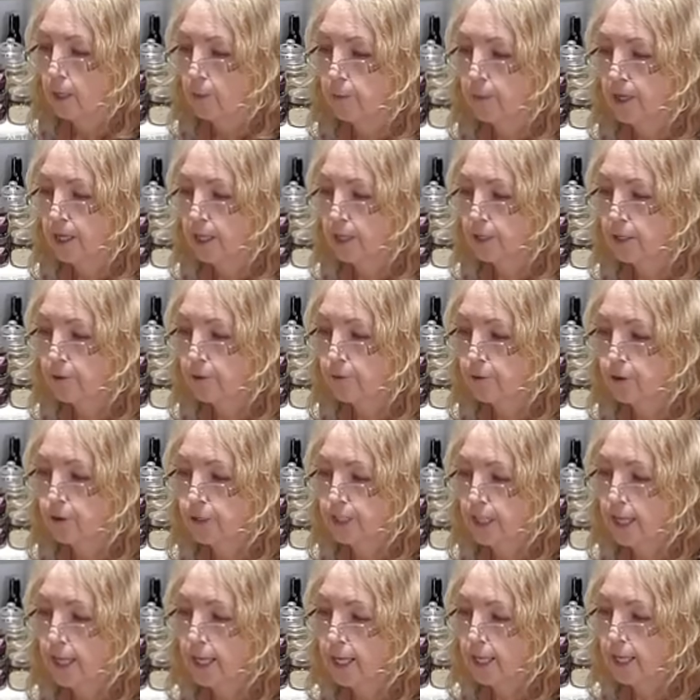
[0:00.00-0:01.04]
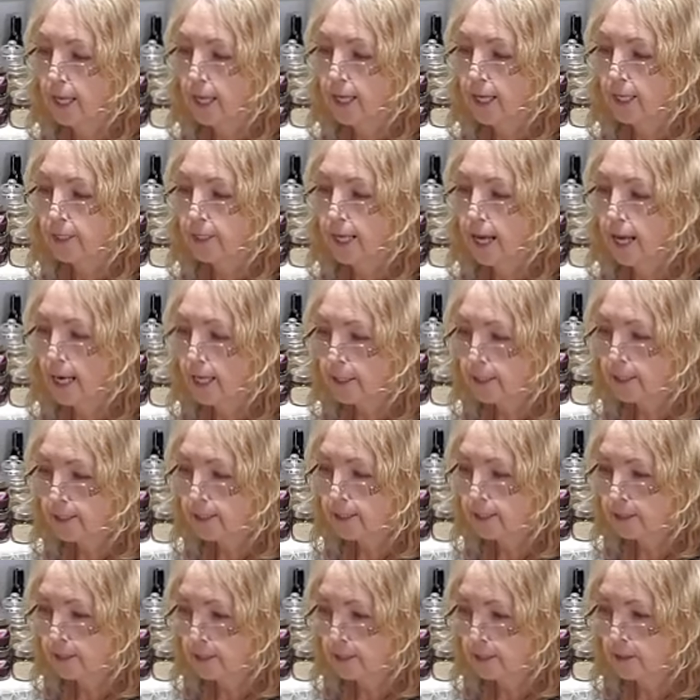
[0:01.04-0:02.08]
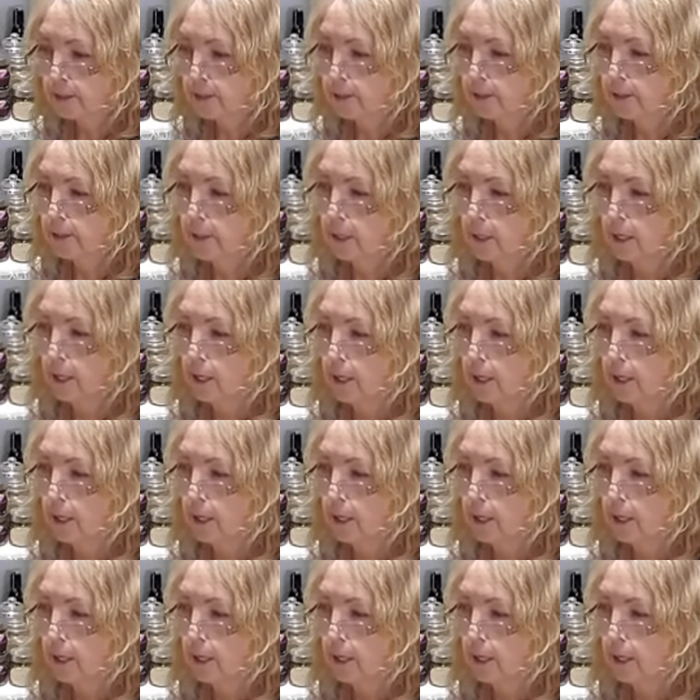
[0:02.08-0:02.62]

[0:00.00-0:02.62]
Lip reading: because if you take antacids,